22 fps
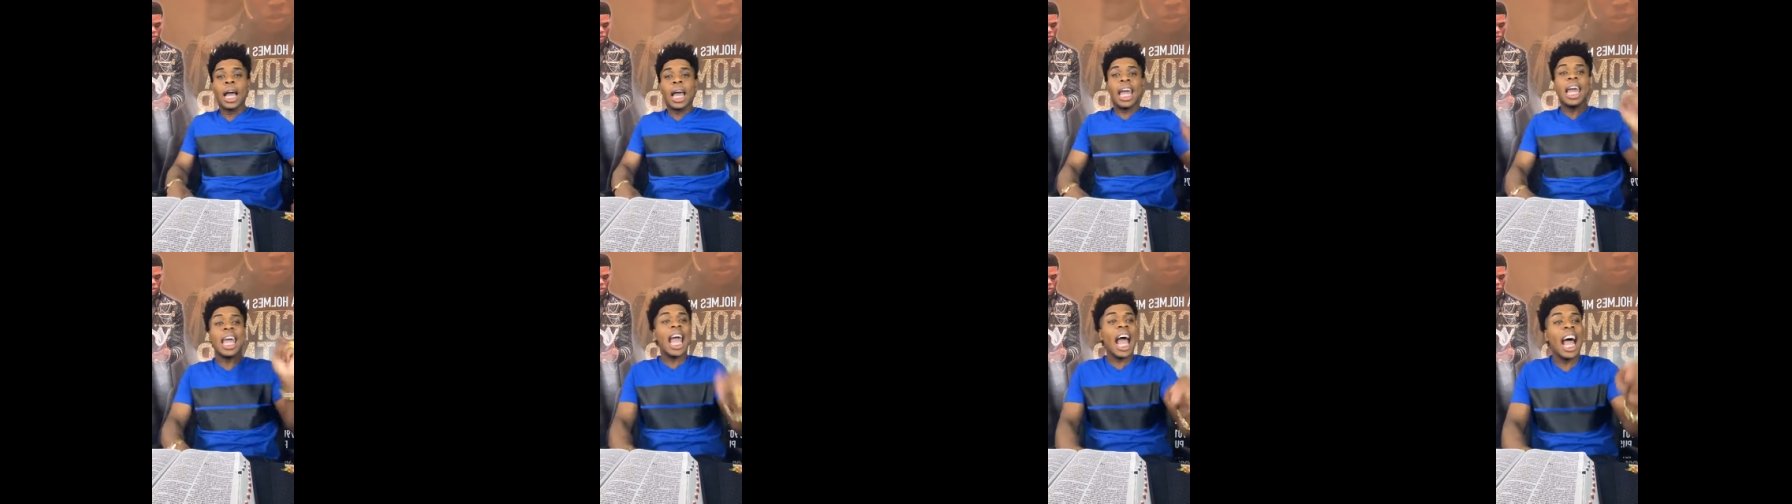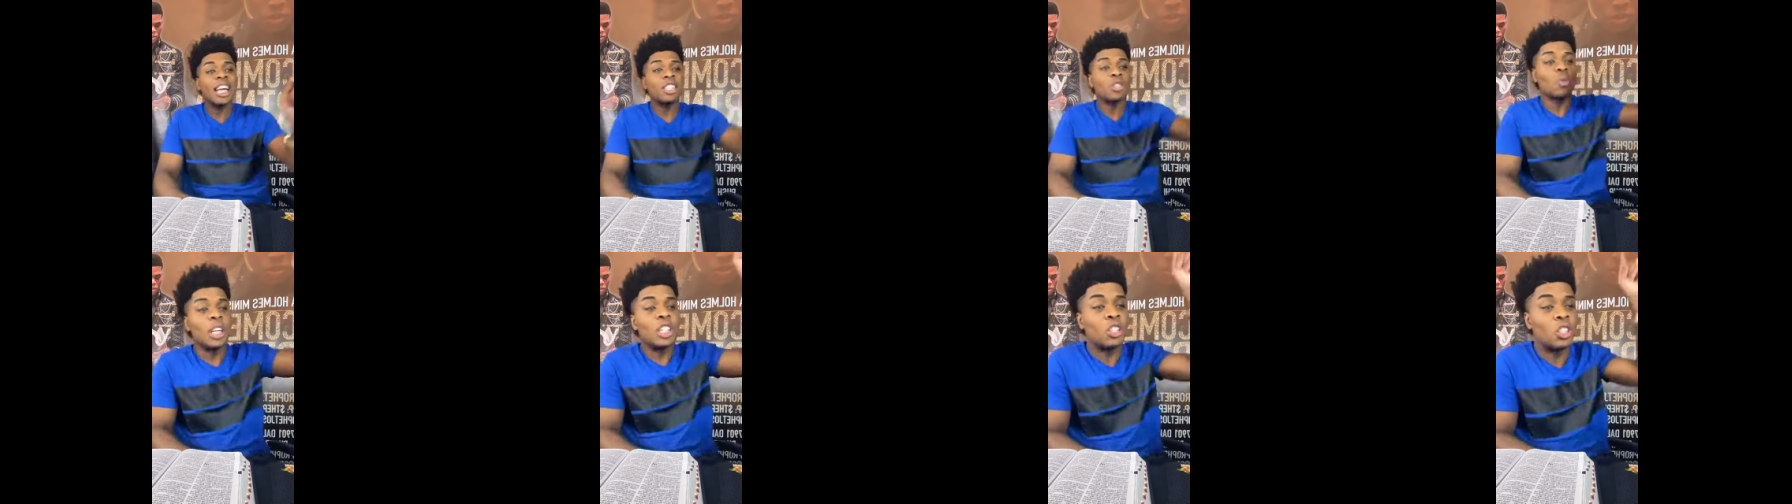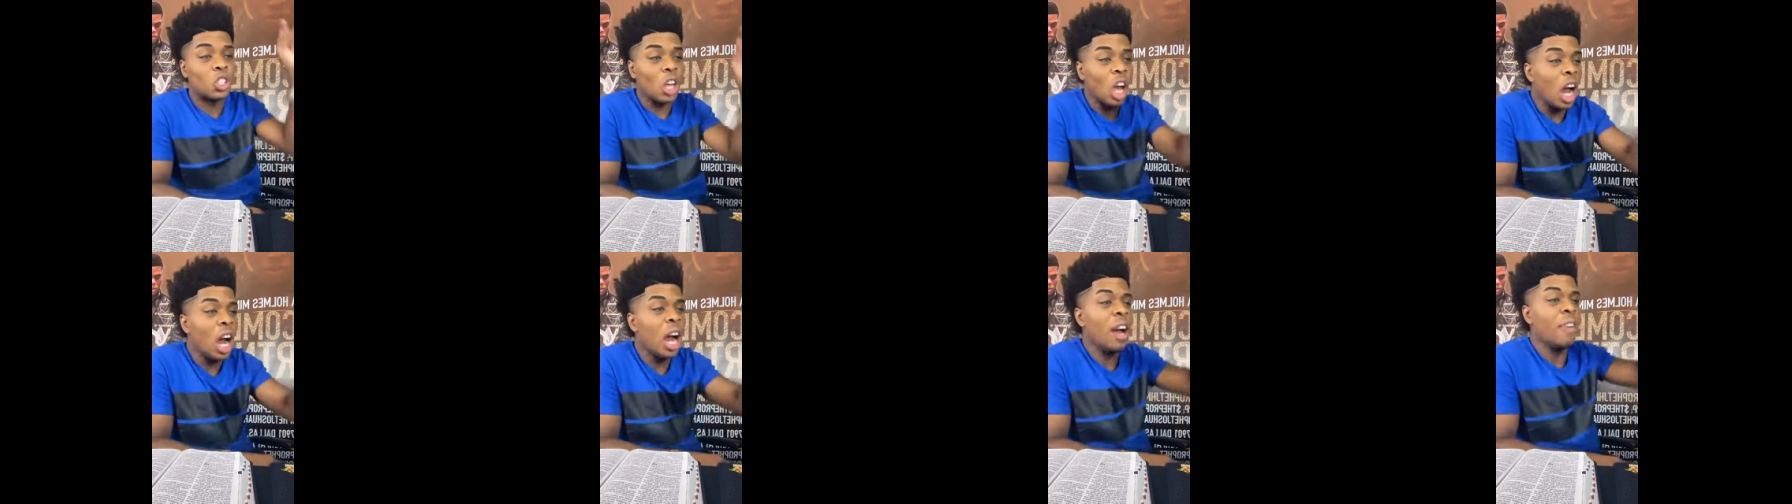He has
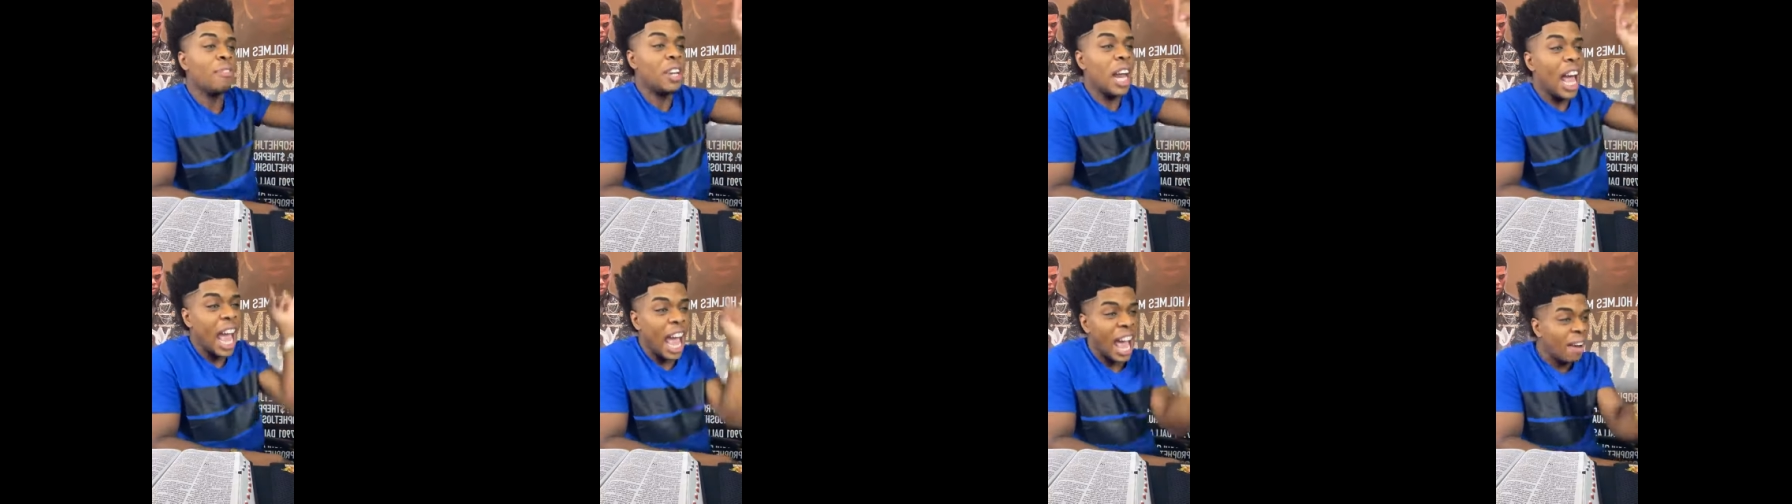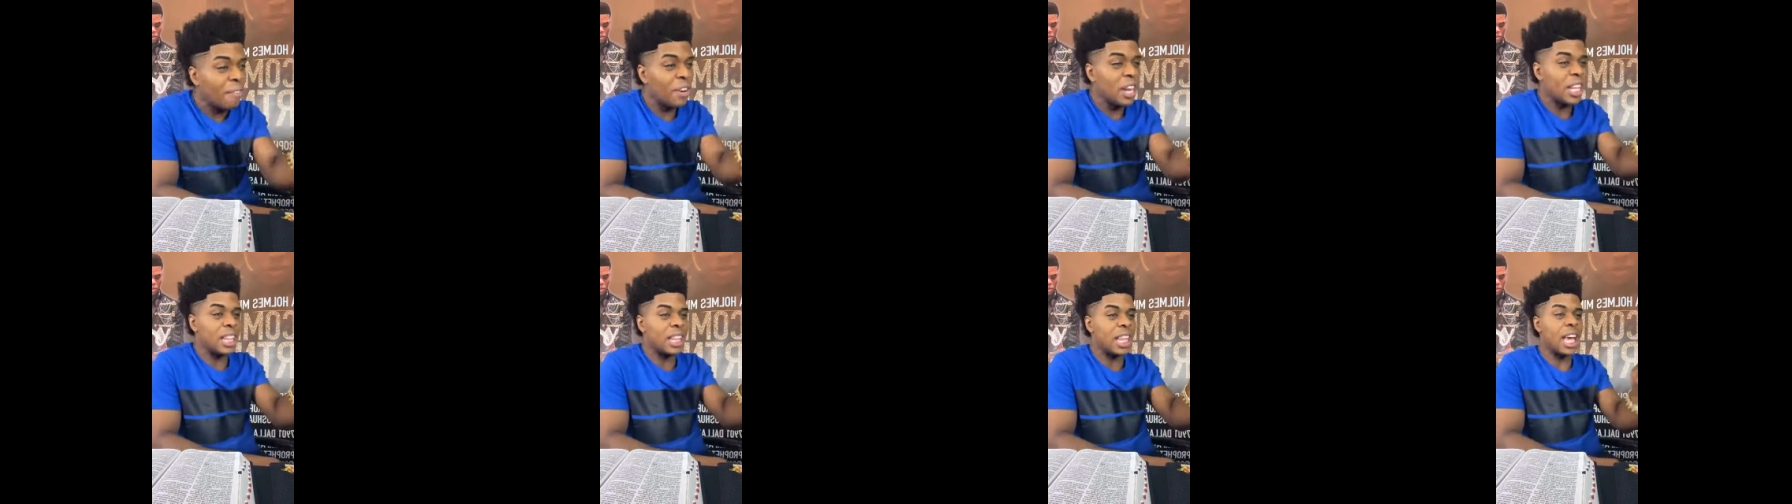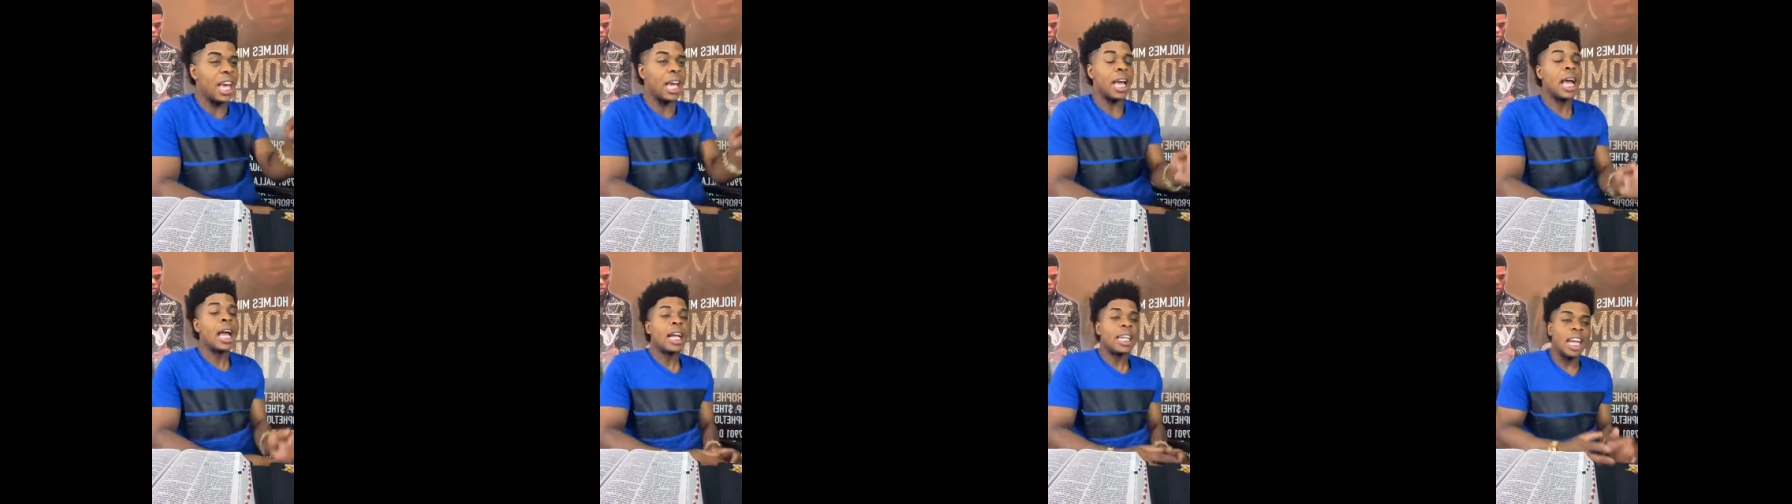reserved
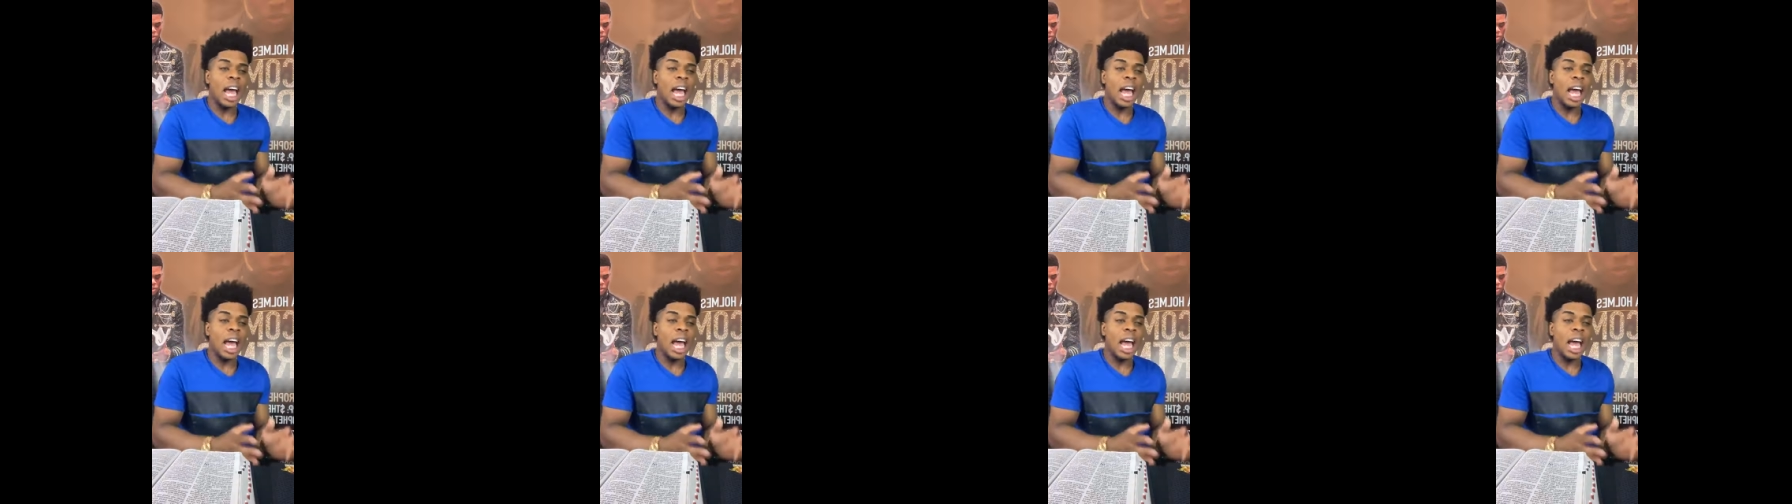everything